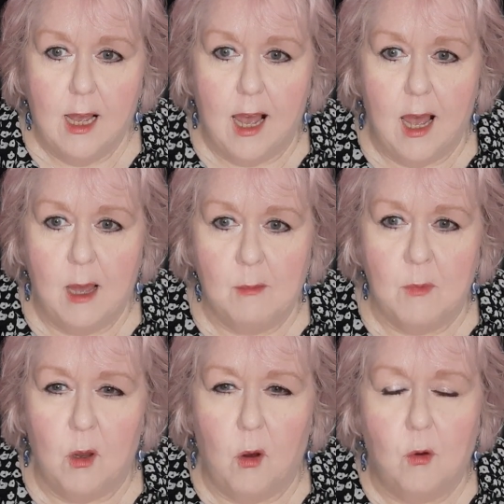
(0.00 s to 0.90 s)

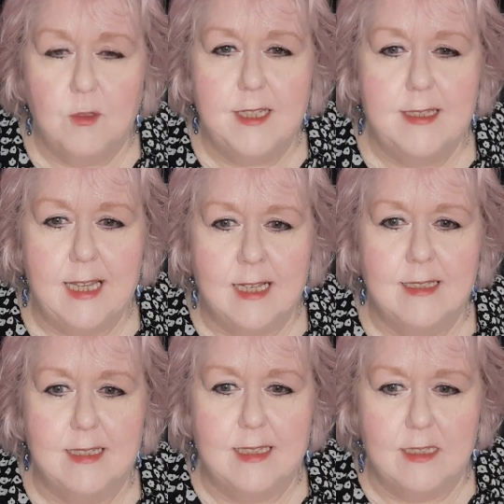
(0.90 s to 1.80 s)
all the
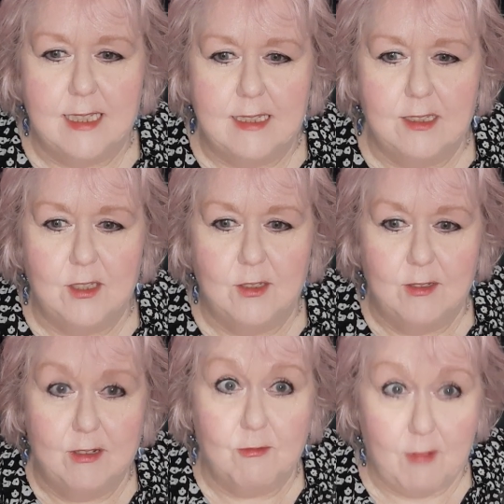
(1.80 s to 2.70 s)
things that lead to
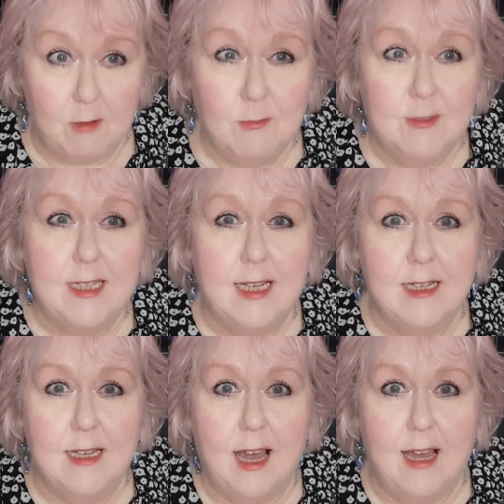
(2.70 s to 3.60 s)

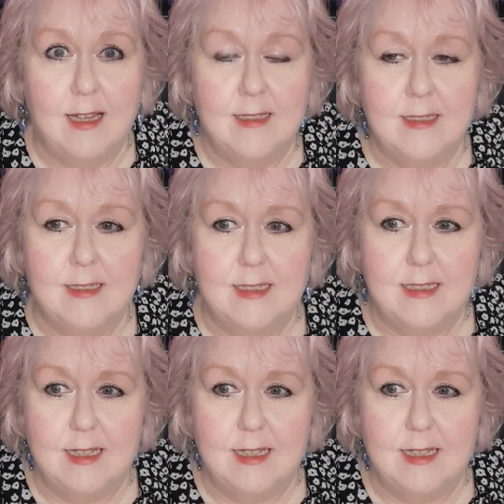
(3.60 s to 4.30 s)
grounding, and